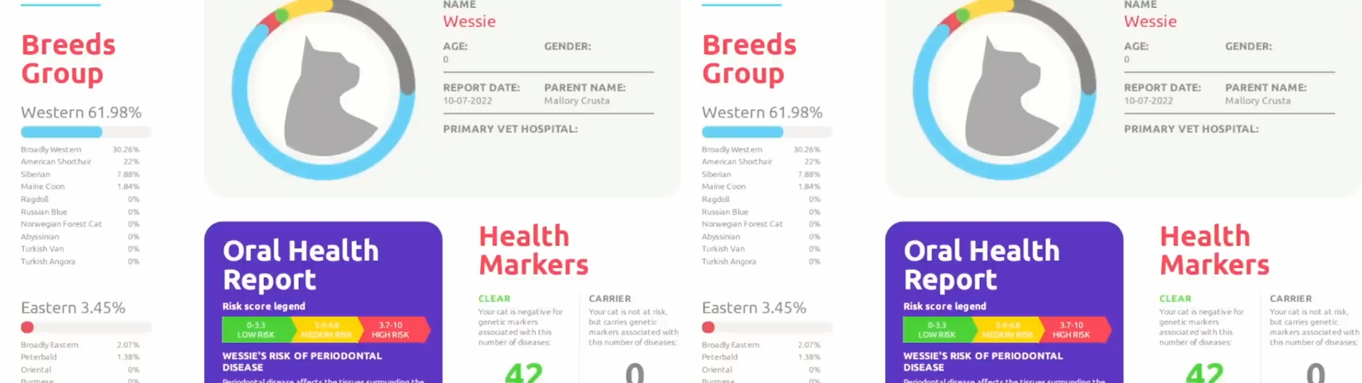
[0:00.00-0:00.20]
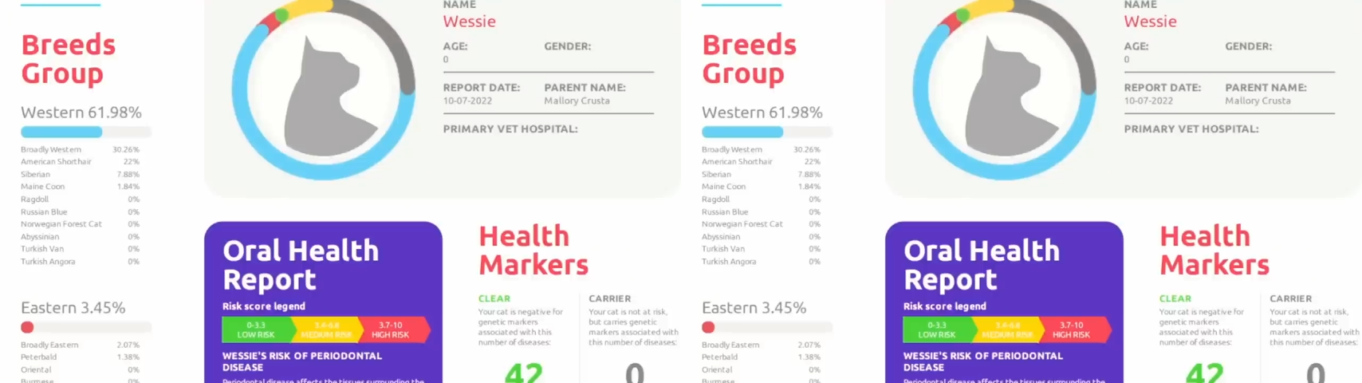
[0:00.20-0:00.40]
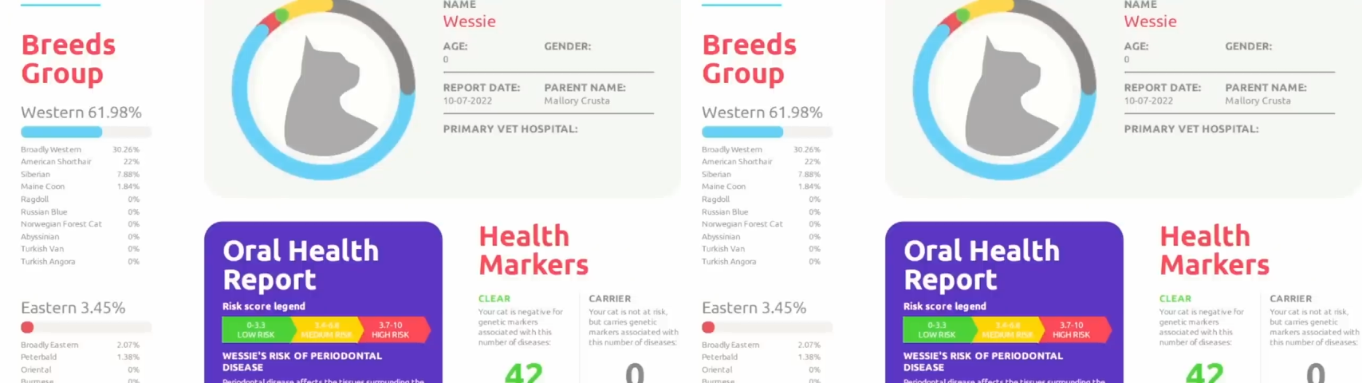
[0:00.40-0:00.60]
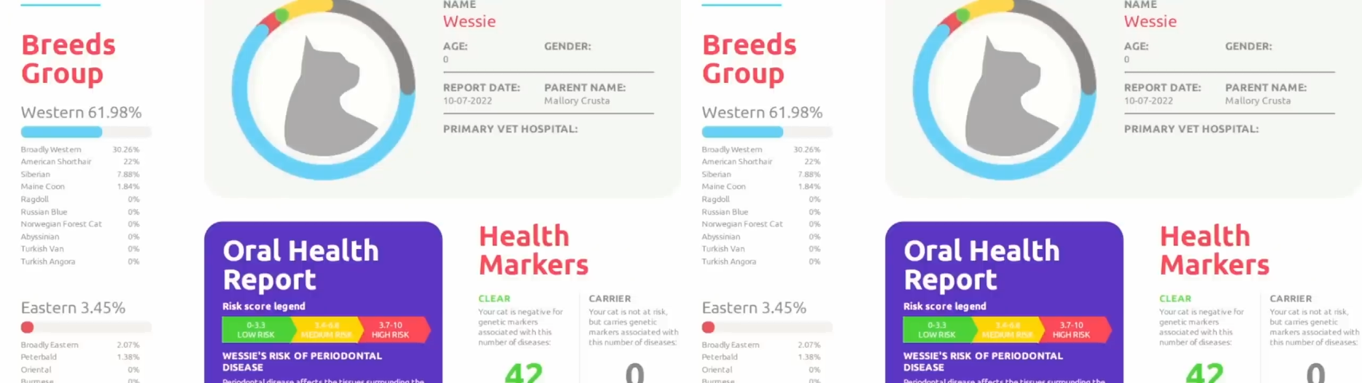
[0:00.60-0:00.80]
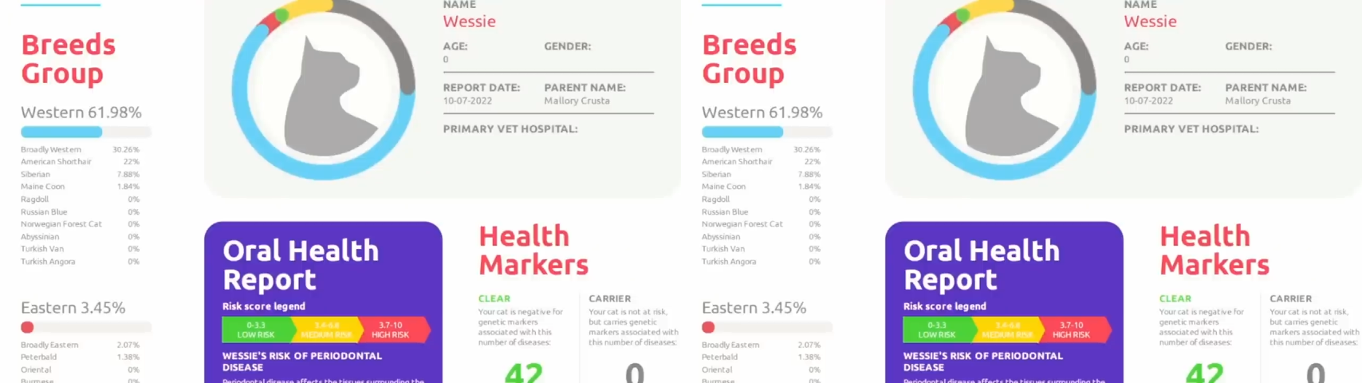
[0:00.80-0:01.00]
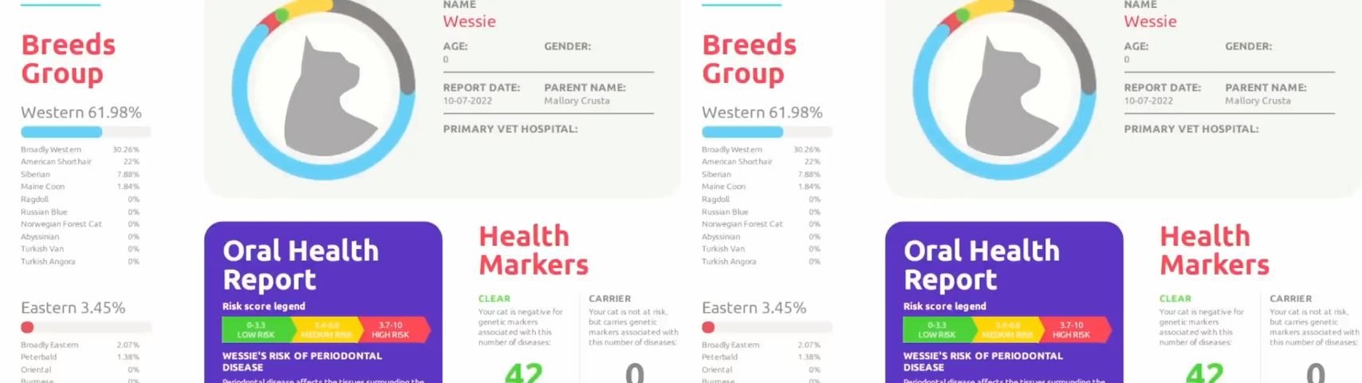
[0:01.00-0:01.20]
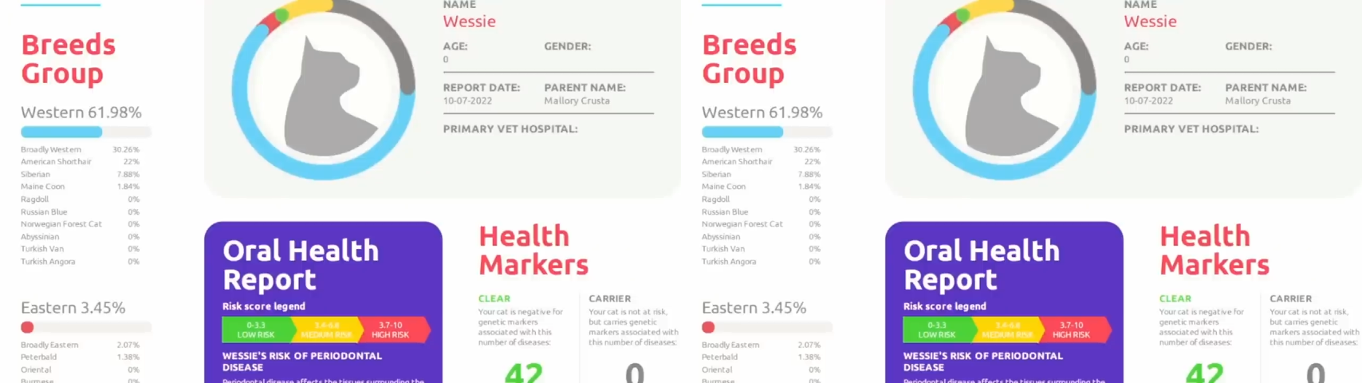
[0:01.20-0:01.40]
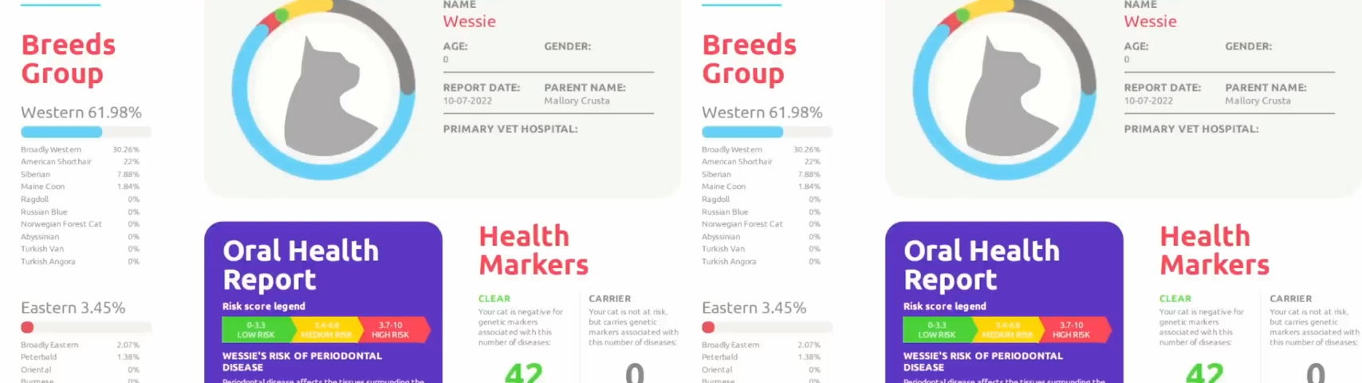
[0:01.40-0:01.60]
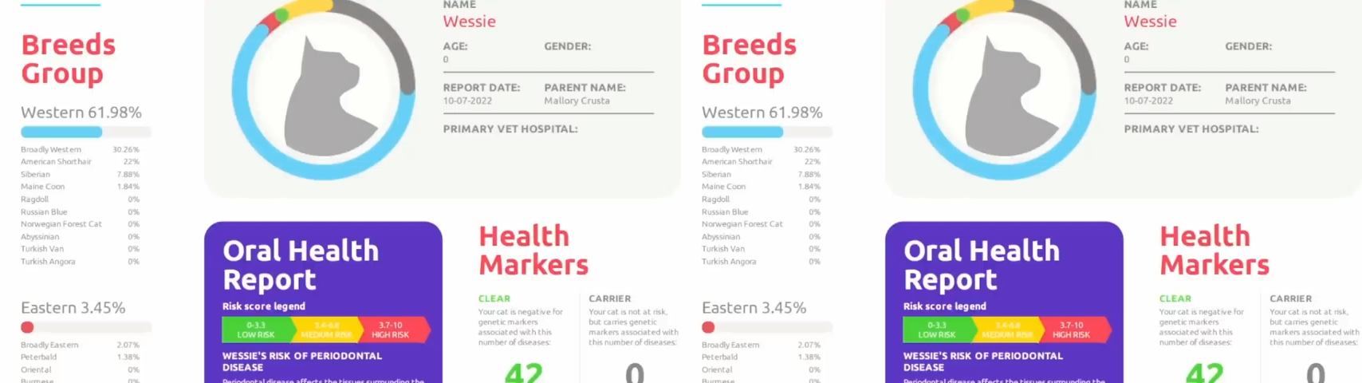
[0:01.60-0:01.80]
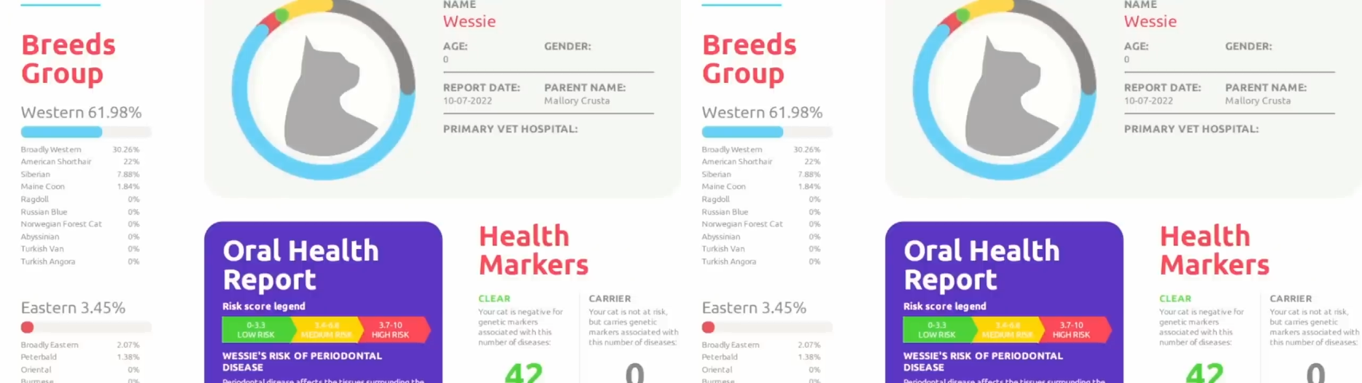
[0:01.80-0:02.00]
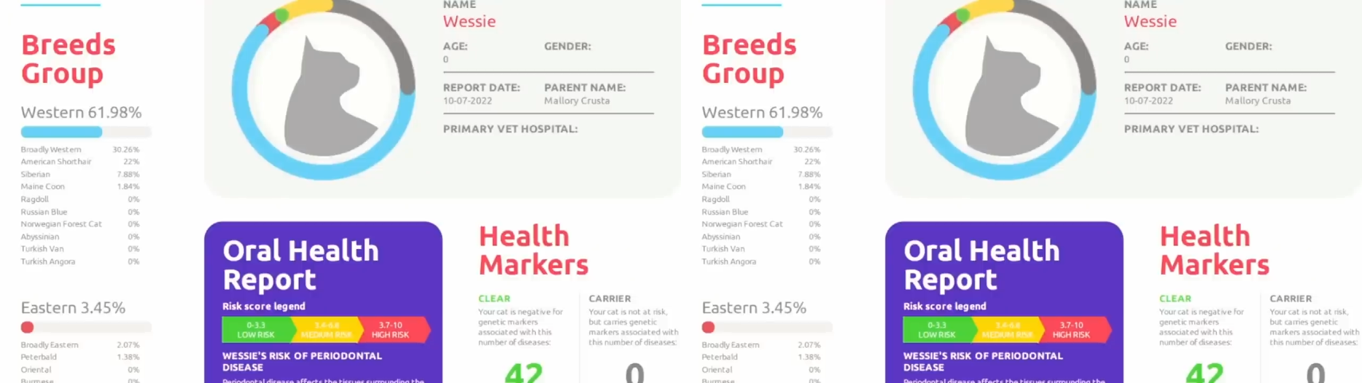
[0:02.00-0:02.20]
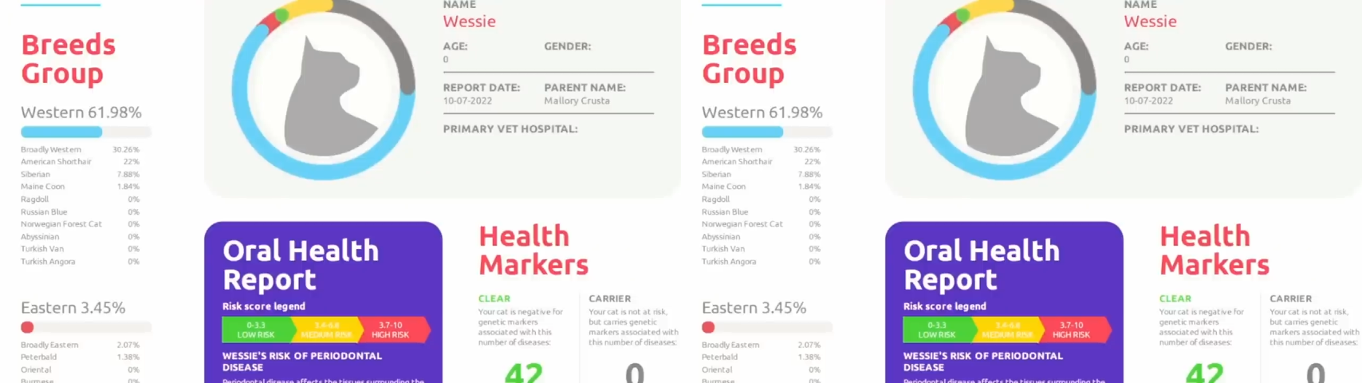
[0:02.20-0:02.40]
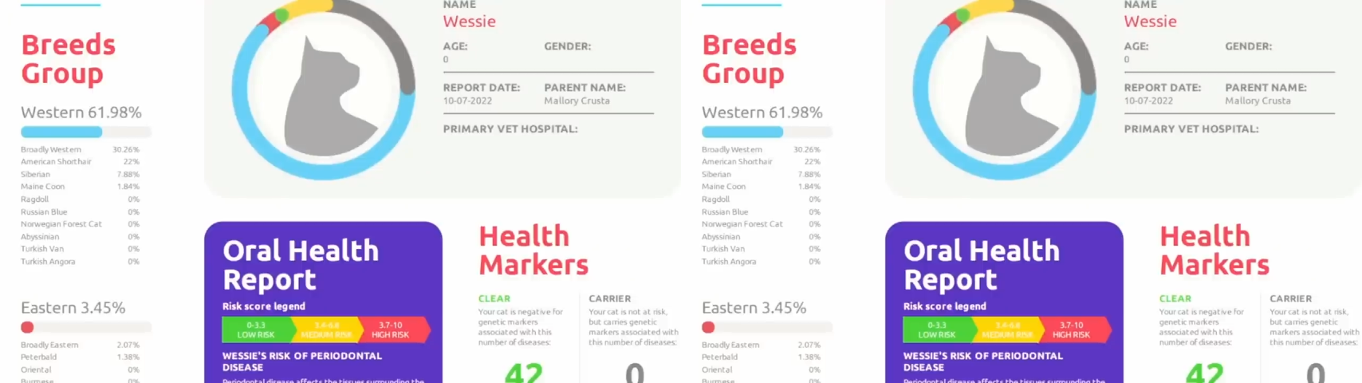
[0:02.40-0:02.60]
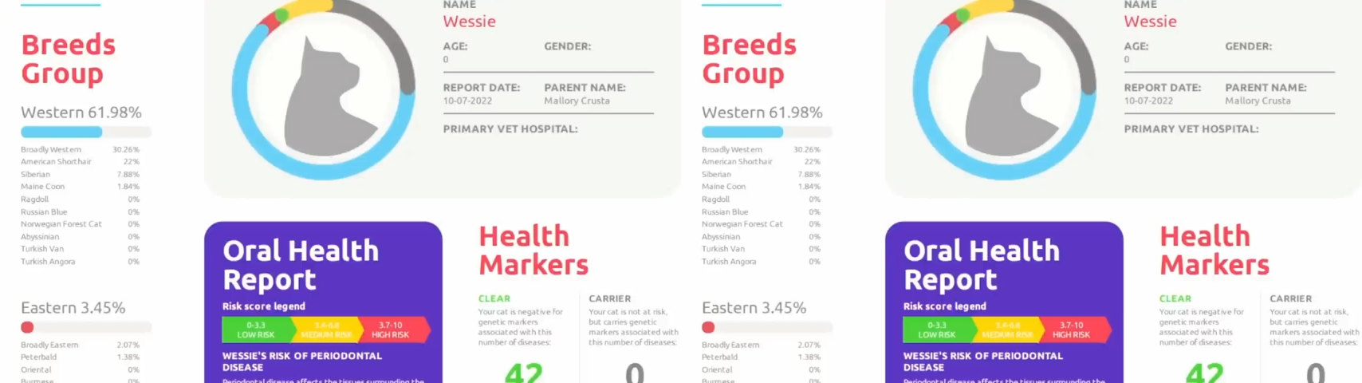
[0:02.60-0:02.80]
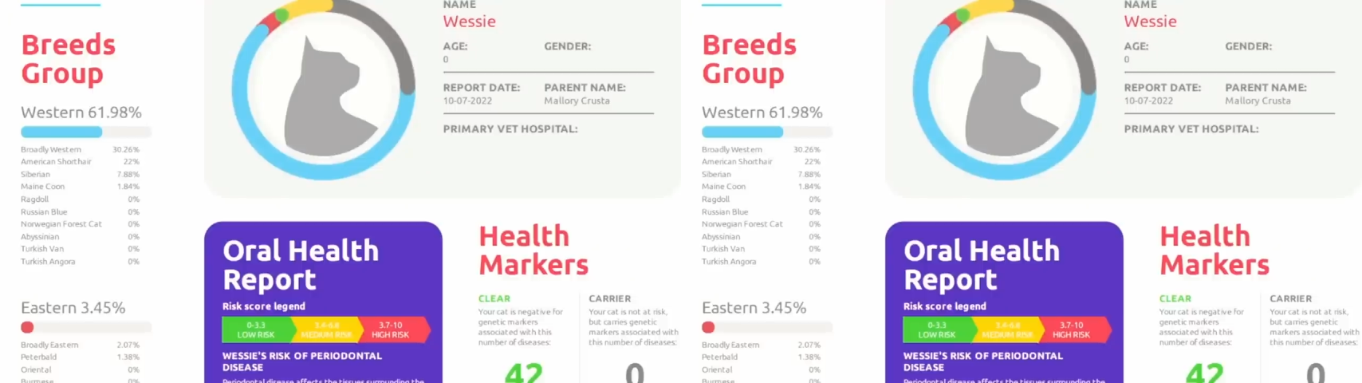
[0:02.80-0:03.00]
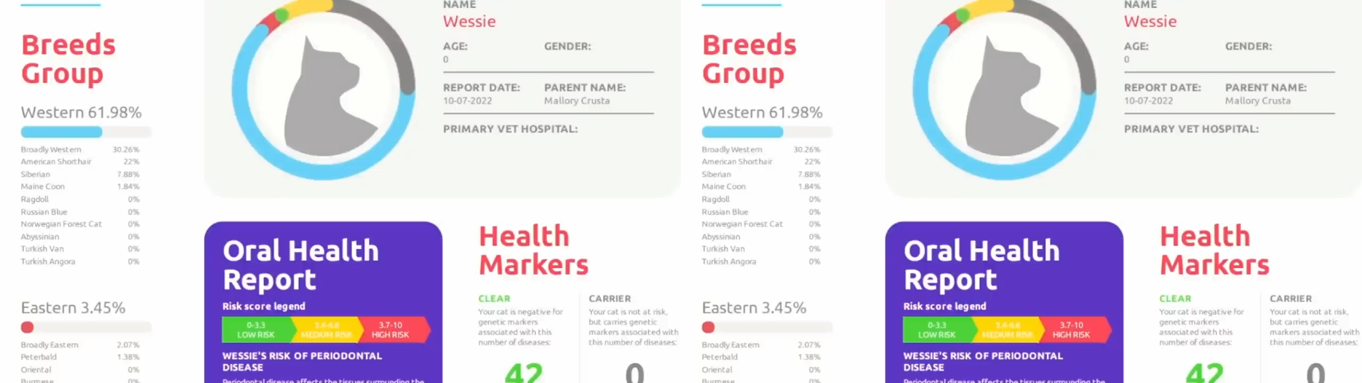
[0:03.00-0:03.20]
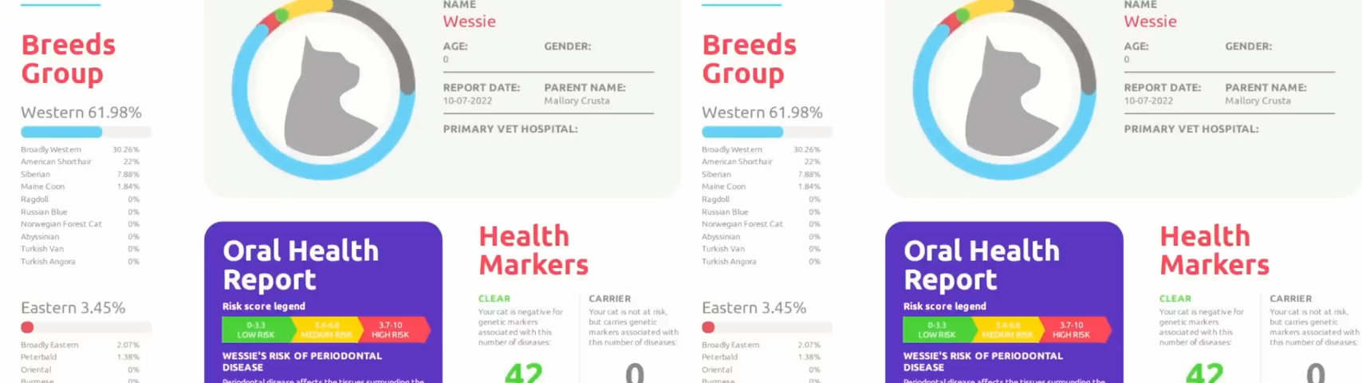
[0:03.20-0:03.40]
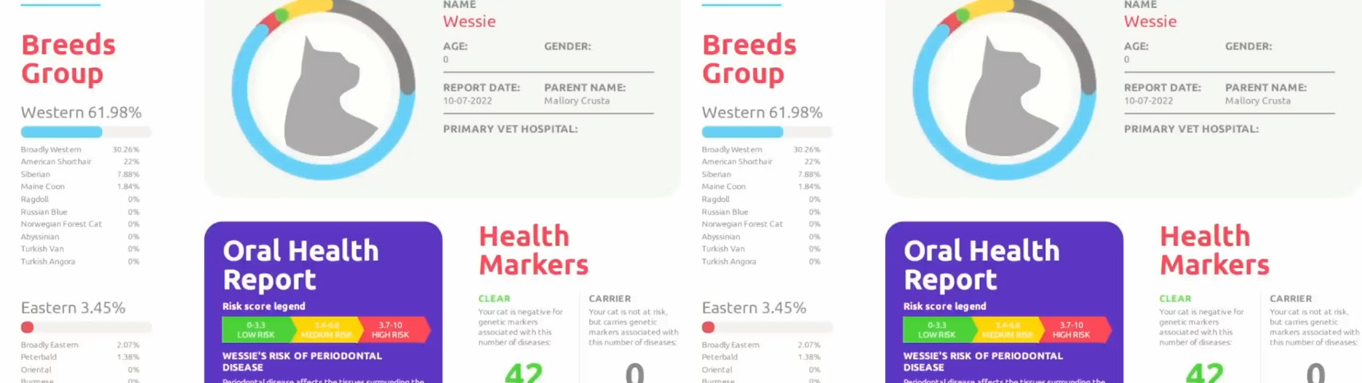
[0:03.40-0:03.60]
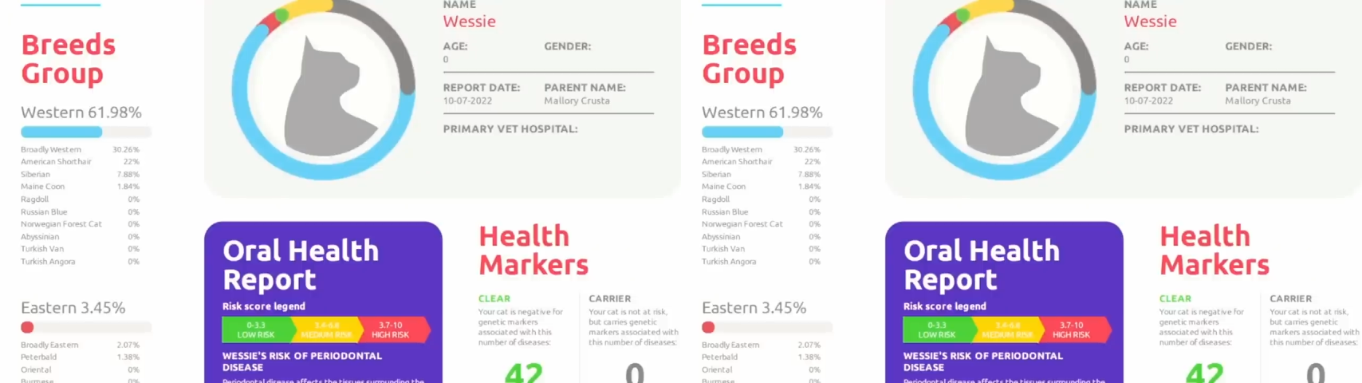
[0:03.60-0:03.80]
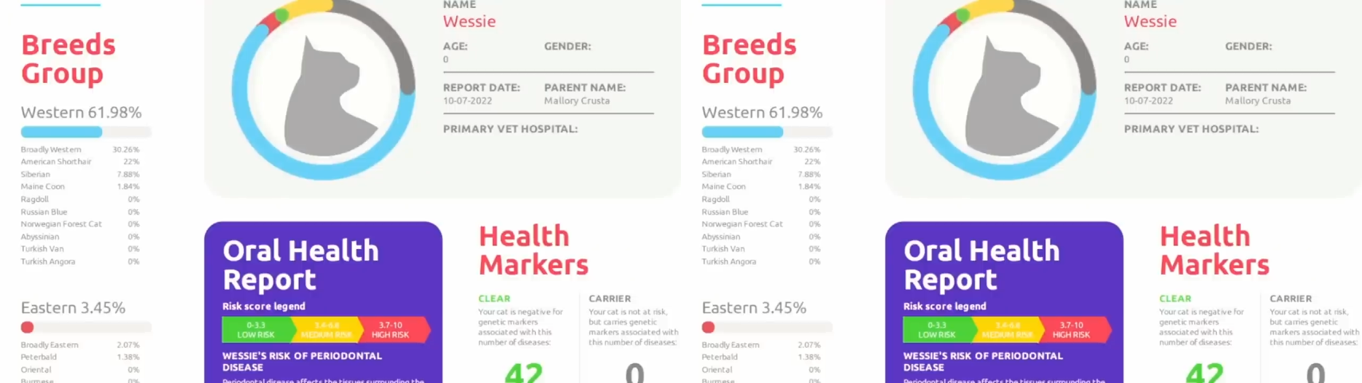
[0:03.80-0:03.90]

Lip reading: (no speaker visible)